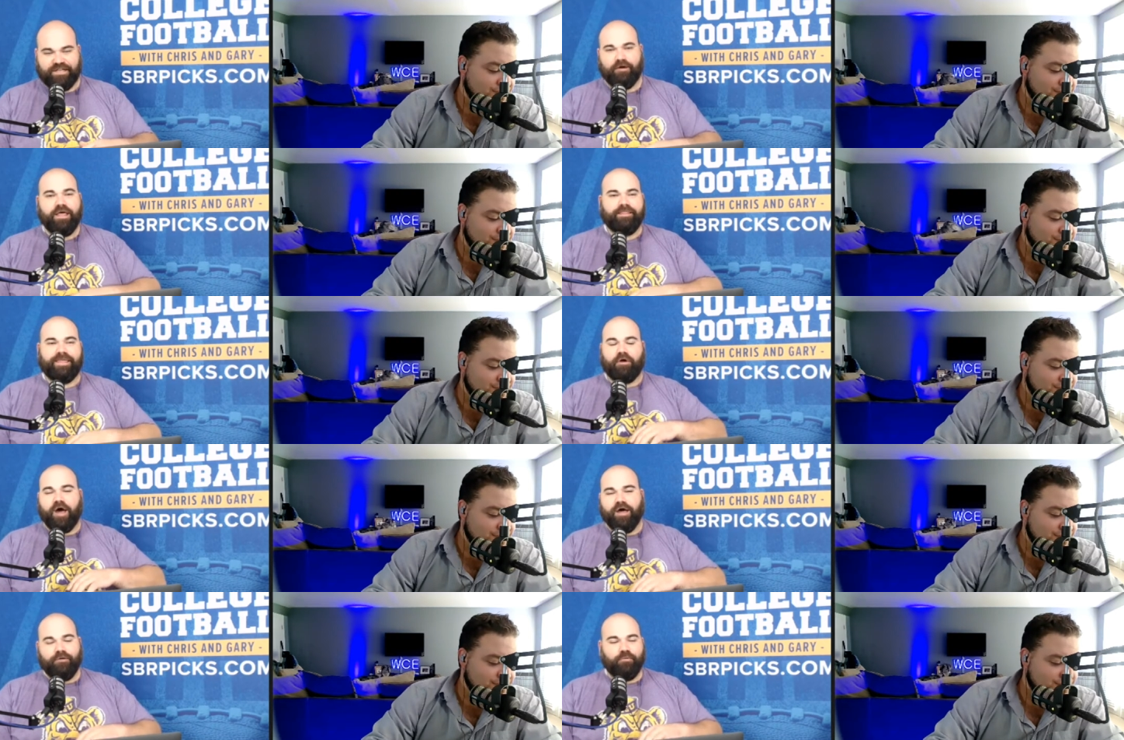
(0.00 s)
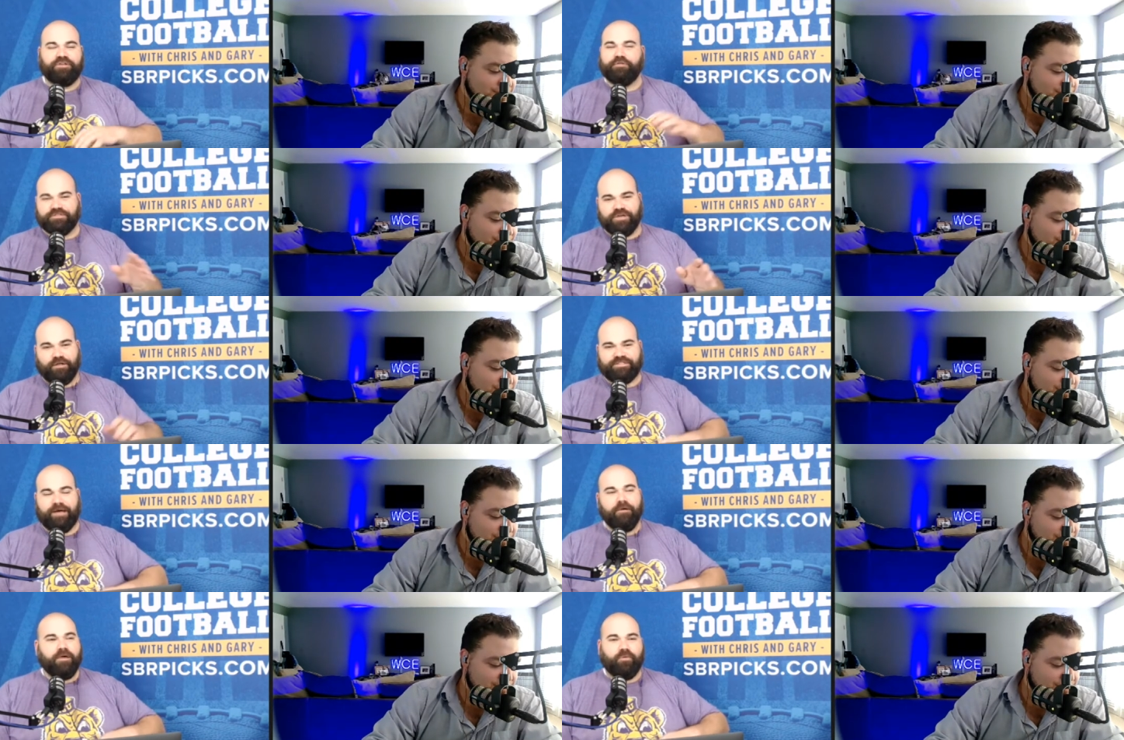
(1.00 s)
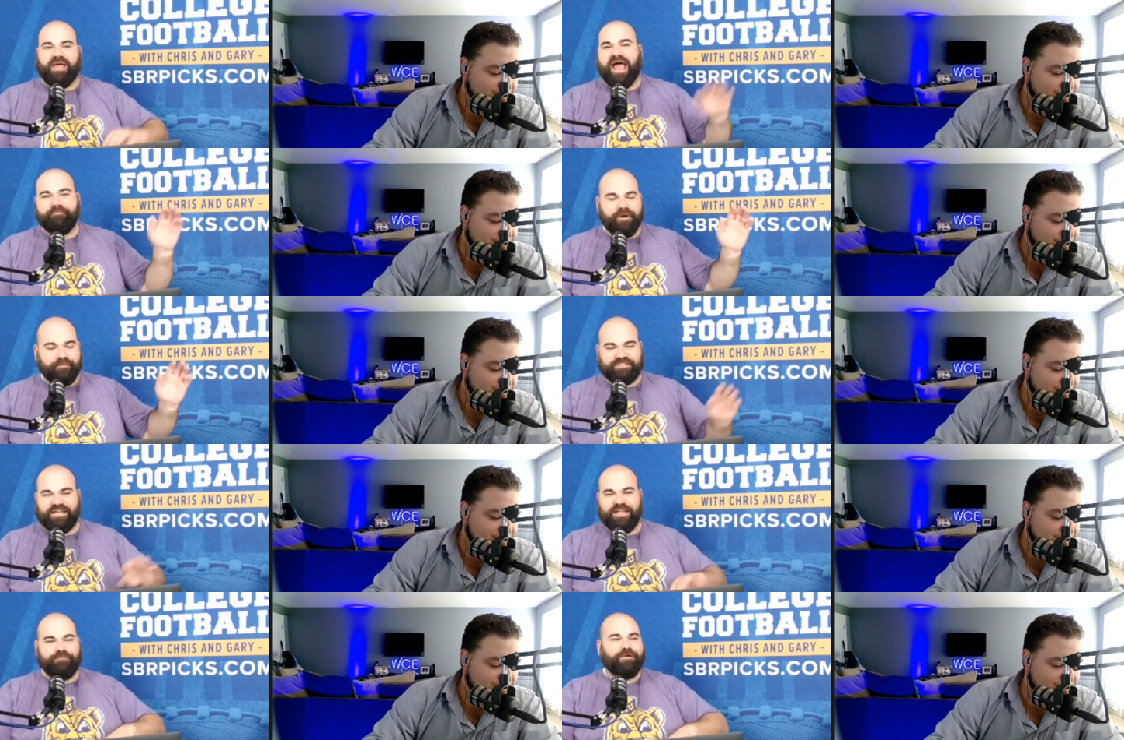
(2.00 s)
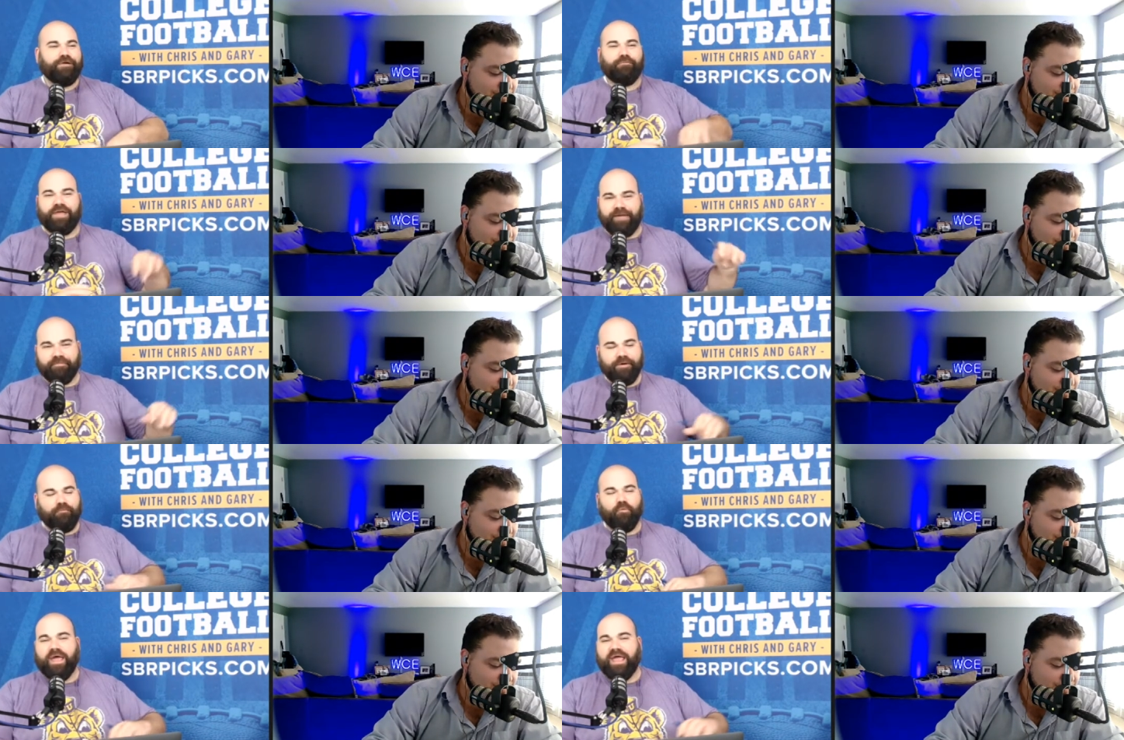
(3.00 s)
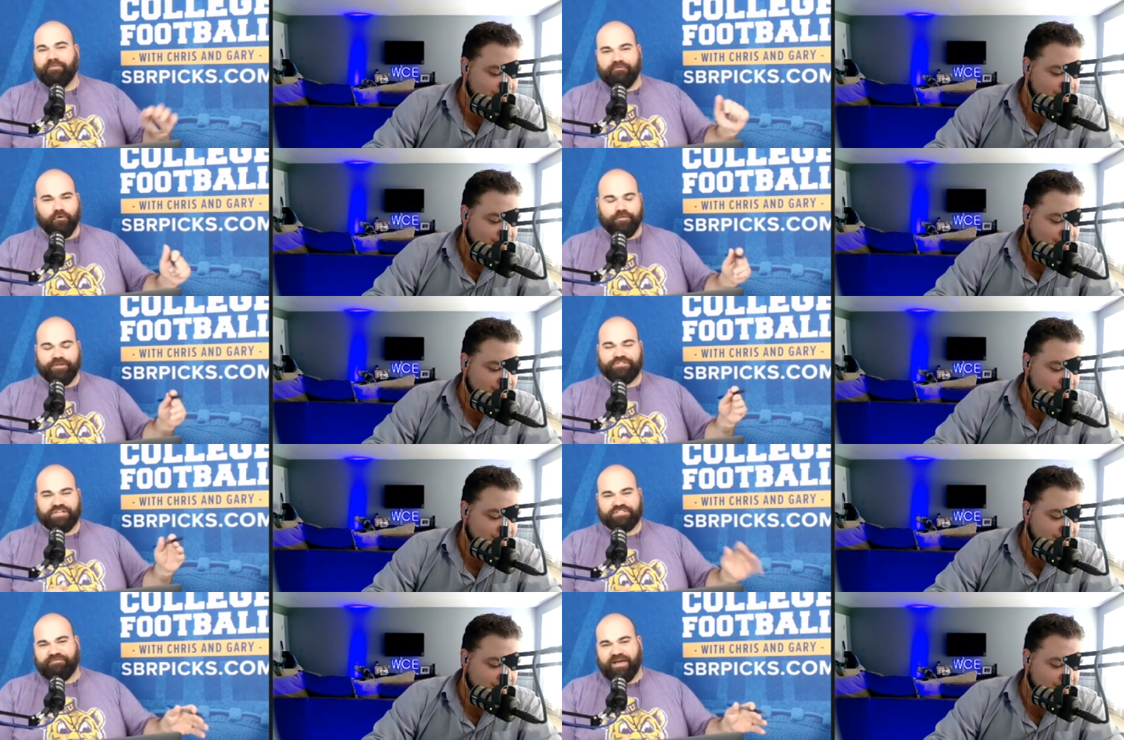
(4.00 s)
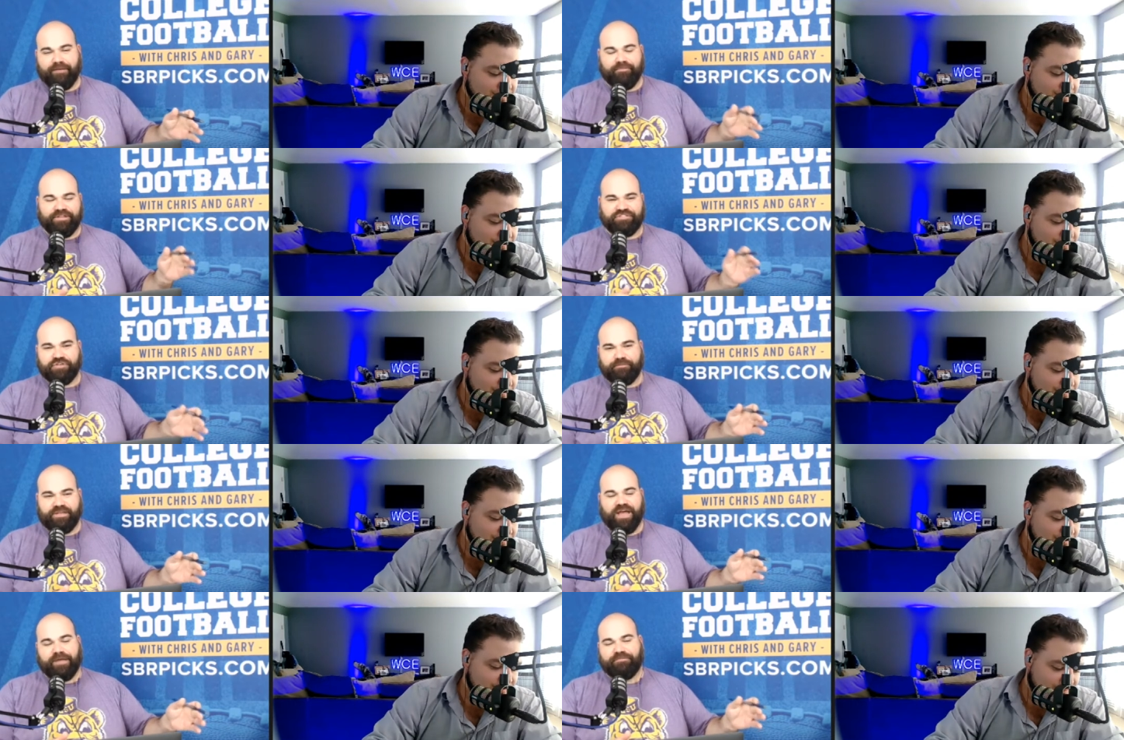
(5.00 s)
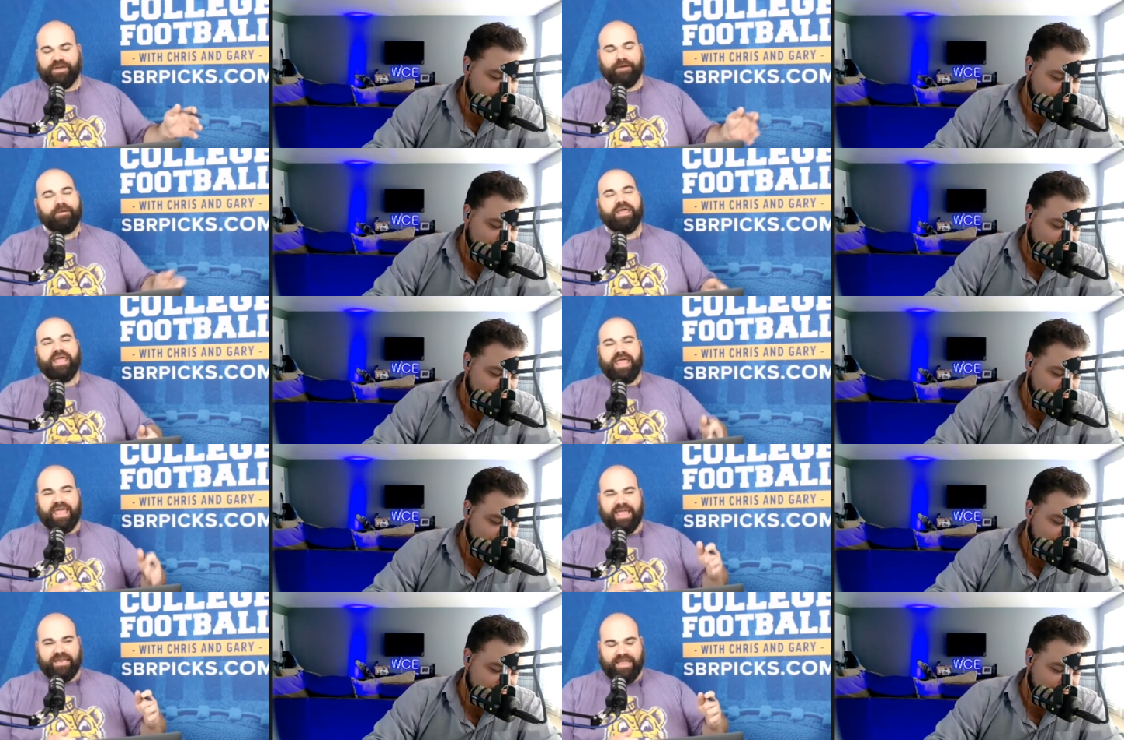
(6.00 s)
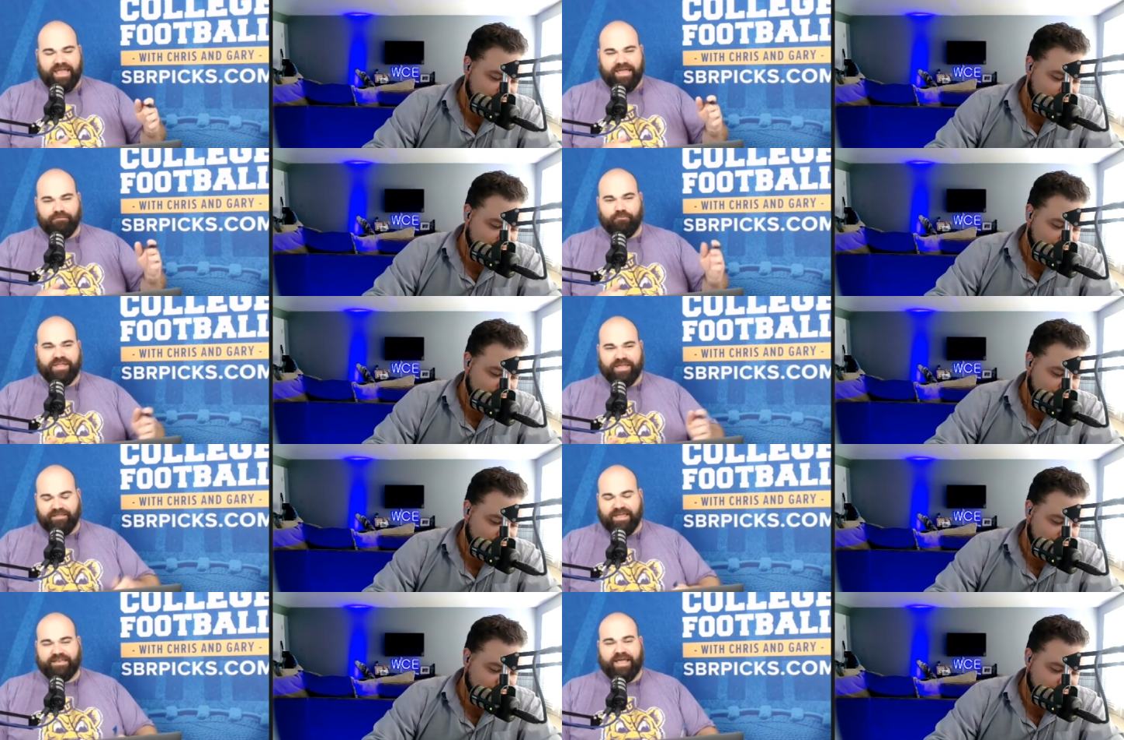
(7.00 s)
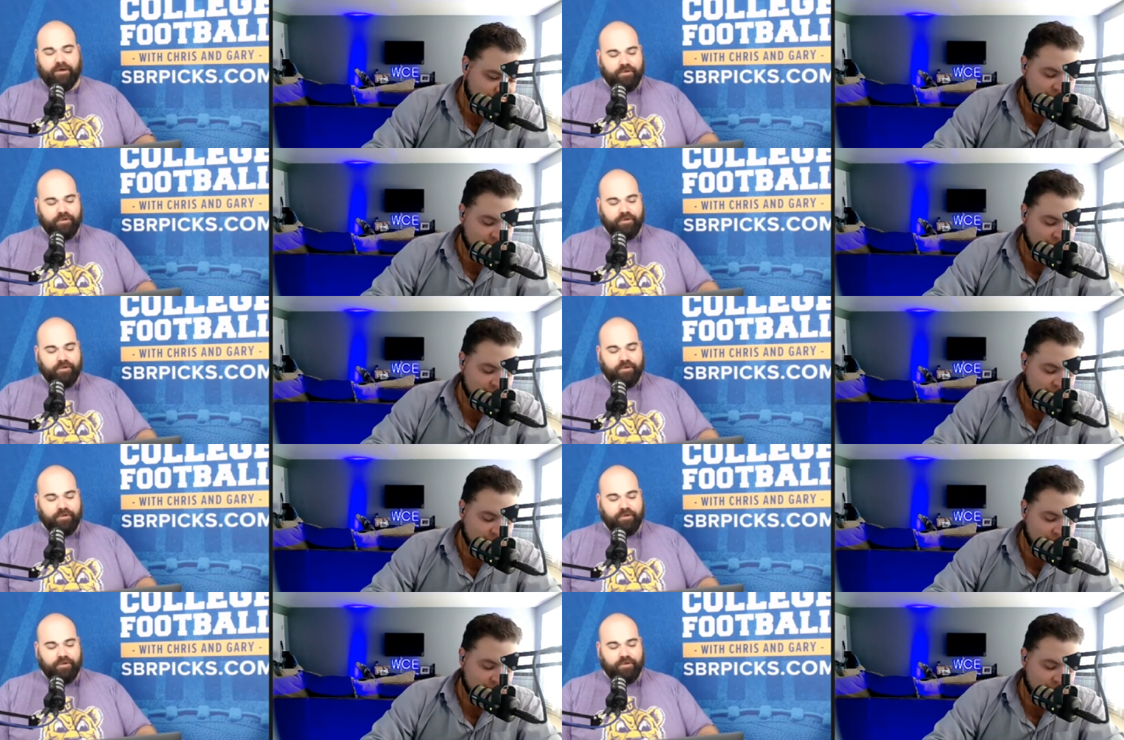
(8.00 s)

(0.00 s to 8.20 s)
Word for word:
Speaker 1: They were we do this all the time. We hype up a team, we hype them up way before they justifiably should be hyped up, and and we get let down.